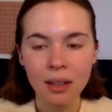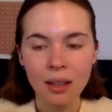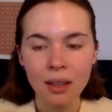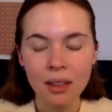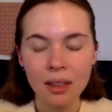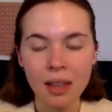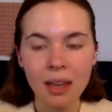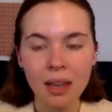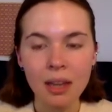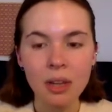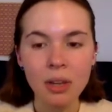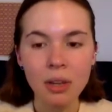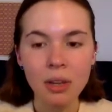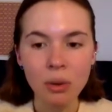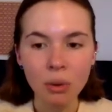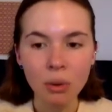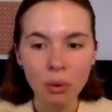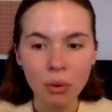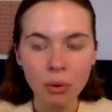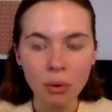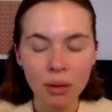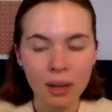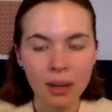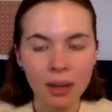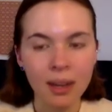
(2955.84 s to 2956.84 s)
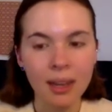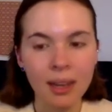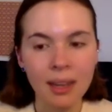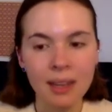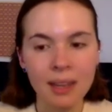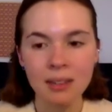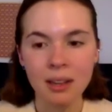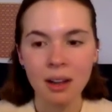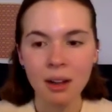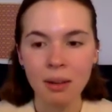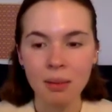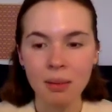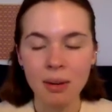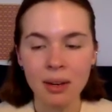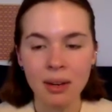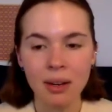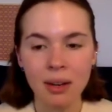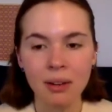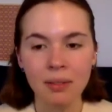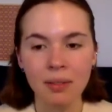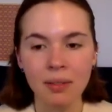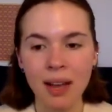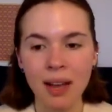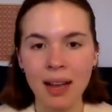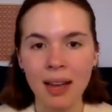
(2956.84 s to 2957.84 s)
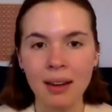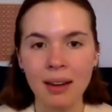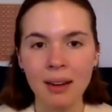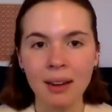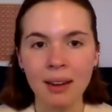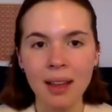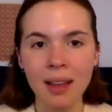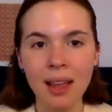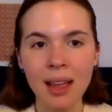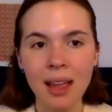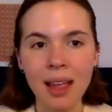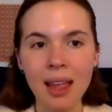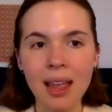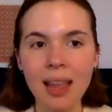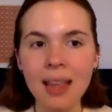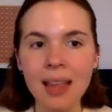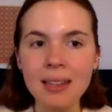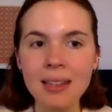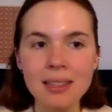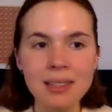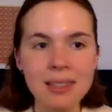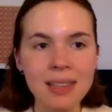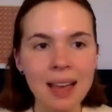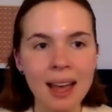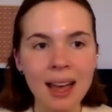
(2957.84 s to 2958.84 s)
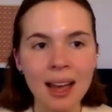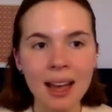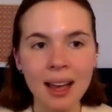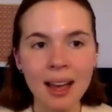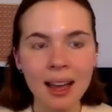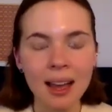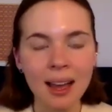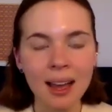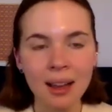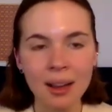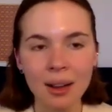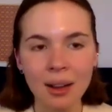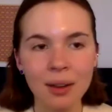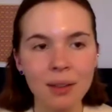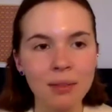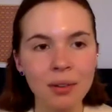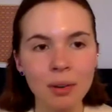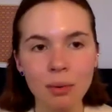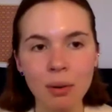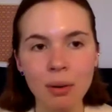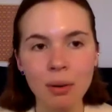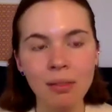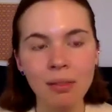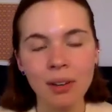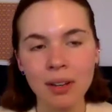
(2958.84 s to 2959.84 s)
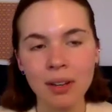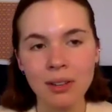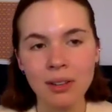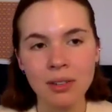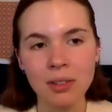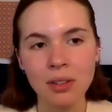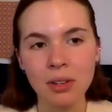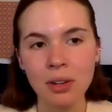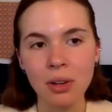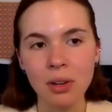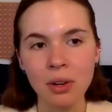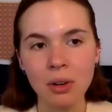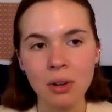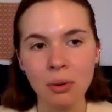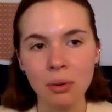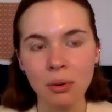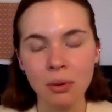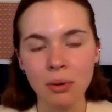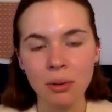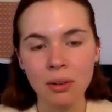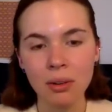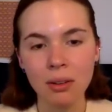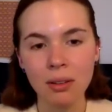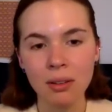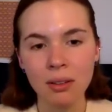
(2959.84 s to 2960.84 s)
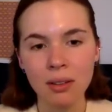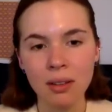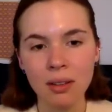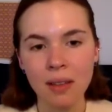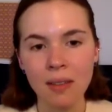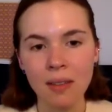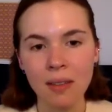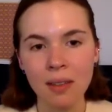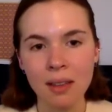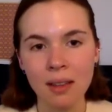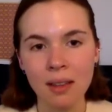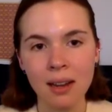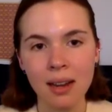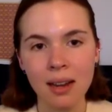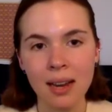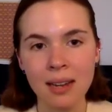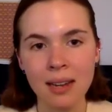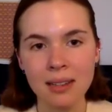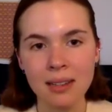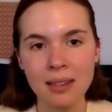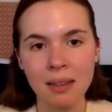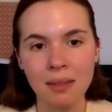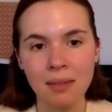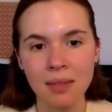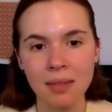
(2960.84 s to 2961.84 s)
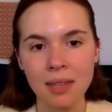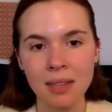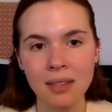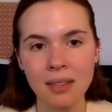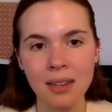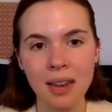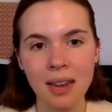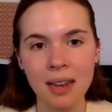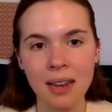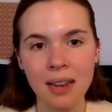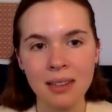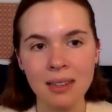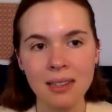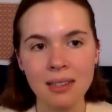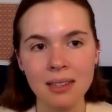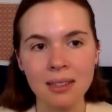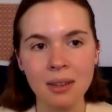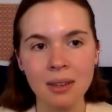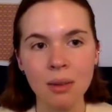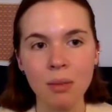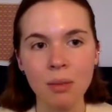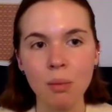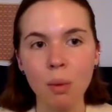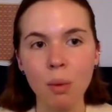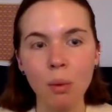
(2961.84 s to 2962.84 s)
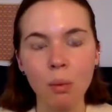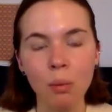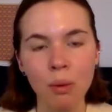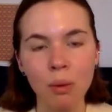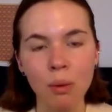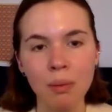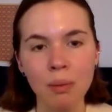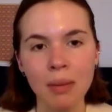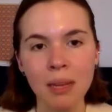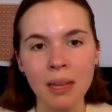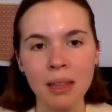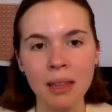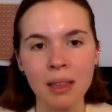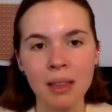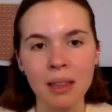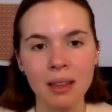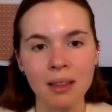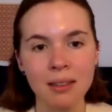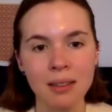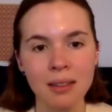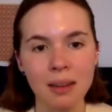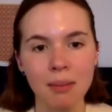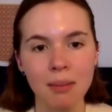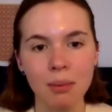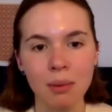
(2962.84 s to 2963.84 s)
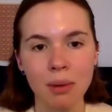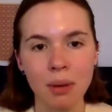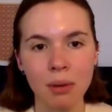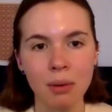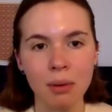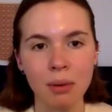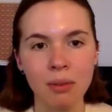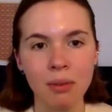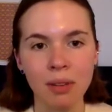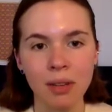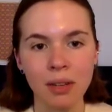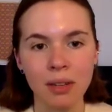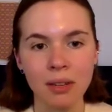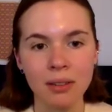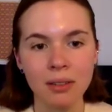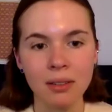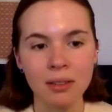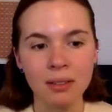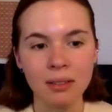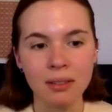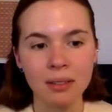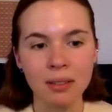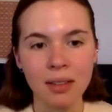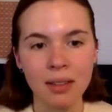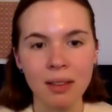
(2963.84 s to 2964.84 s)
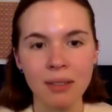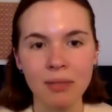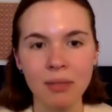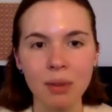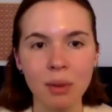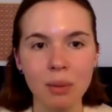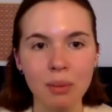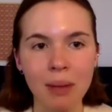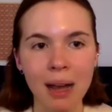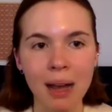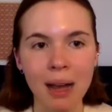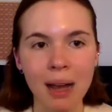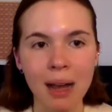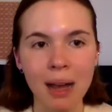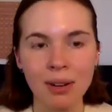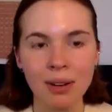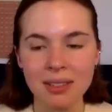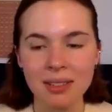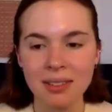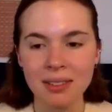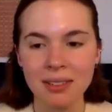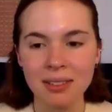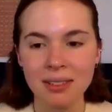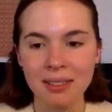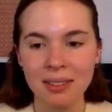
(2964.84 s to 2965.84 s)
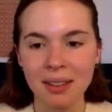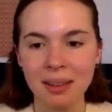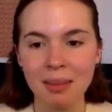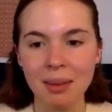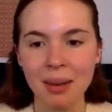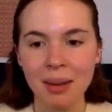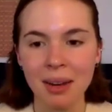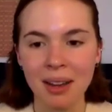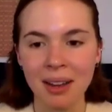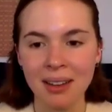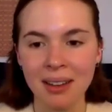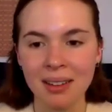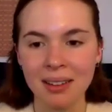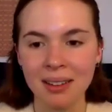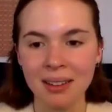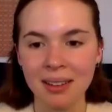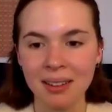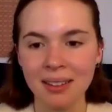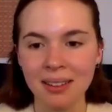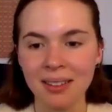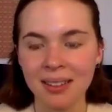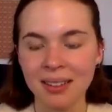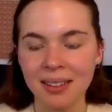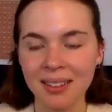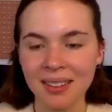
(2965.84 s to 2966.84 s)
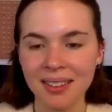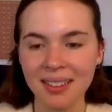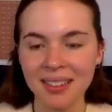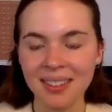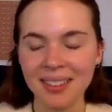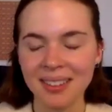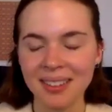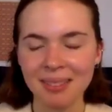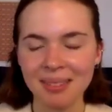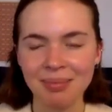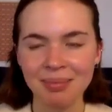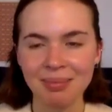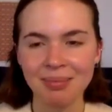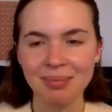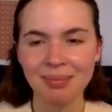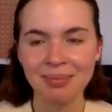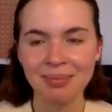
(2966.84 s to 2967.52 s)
than New York? And I guess I would kind of add, is there a kind of equivalent to New York in the late 70s and 80s? What would be the contemporary equivalent, if not Paris? I mean,